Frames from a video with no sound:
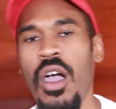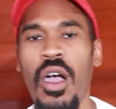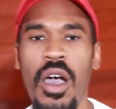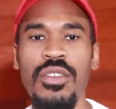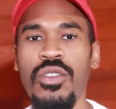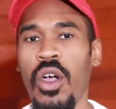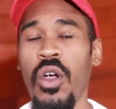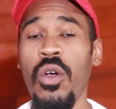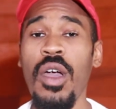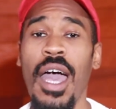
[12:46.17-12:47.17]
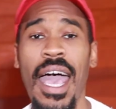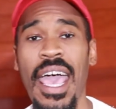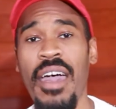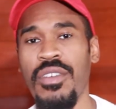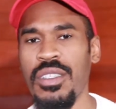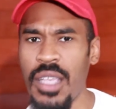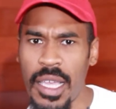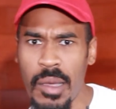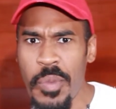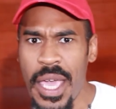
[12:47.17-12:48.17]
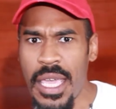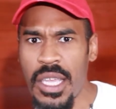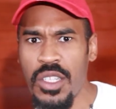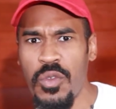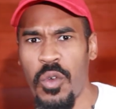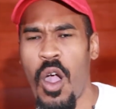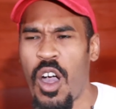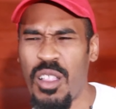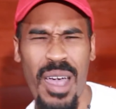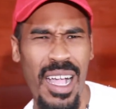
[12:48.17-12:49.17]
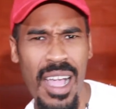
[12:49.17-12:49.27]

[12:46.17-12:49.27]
Also, I have a second page for all of my